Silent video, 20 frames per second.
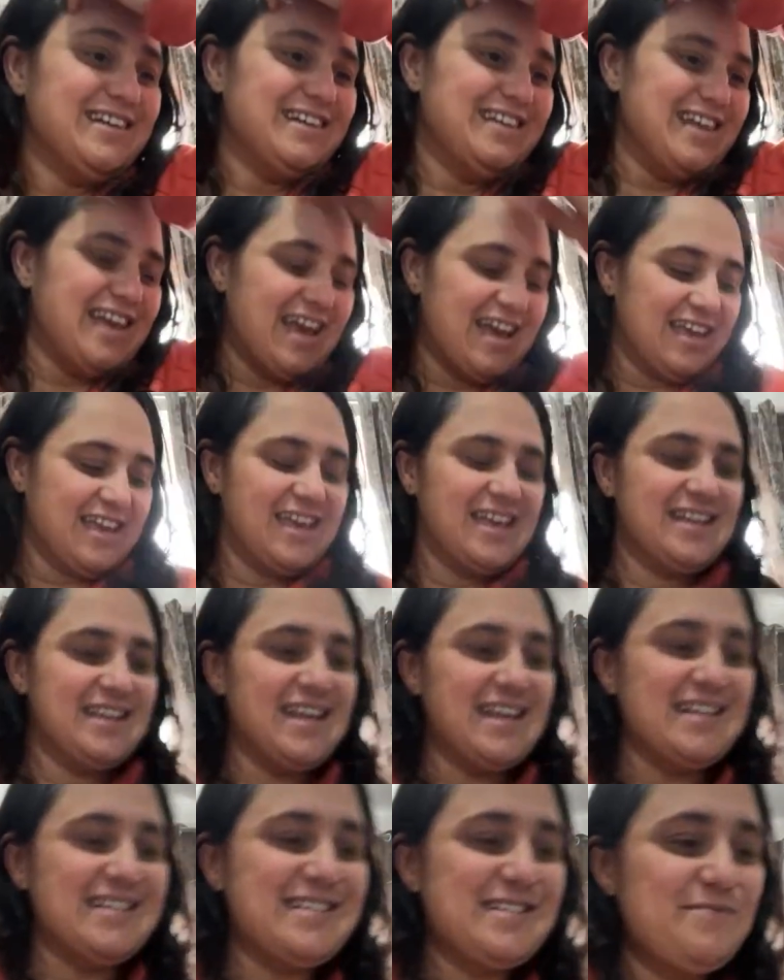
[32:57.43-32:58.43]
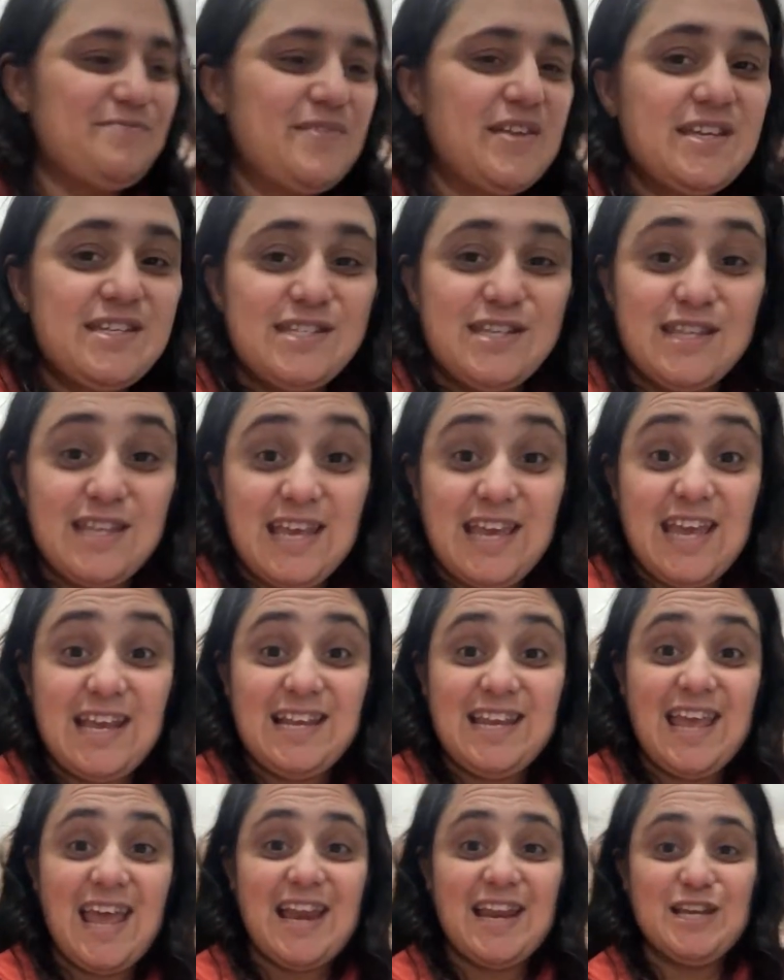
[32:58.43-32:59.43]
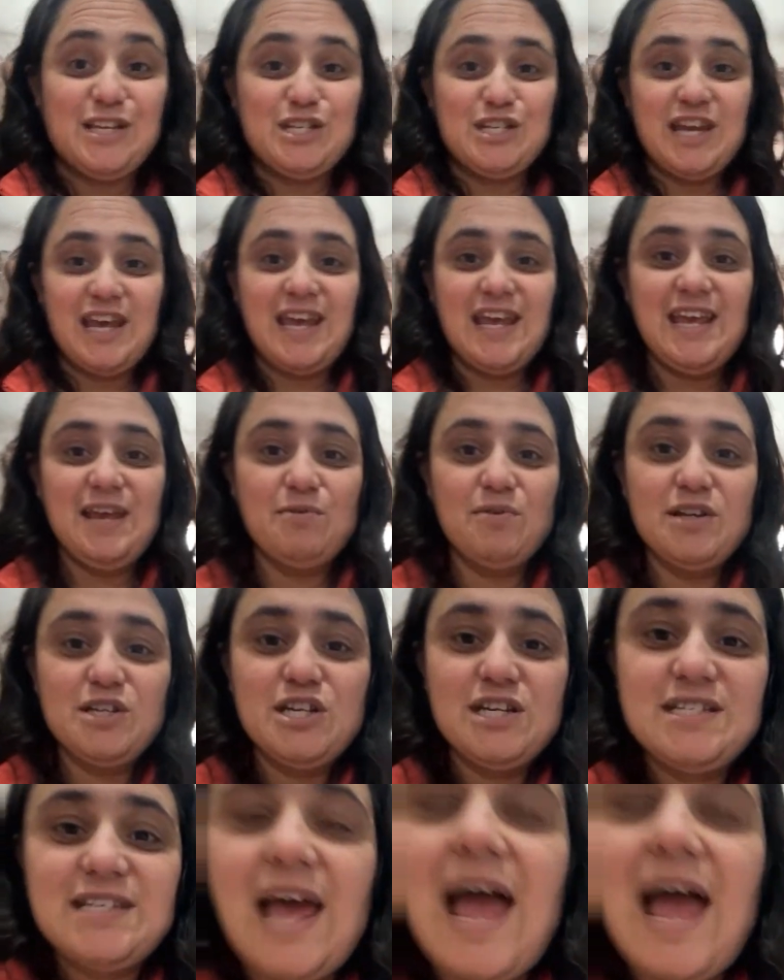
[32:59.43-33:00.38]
Yeah, kidneys. So the kidney energy, which is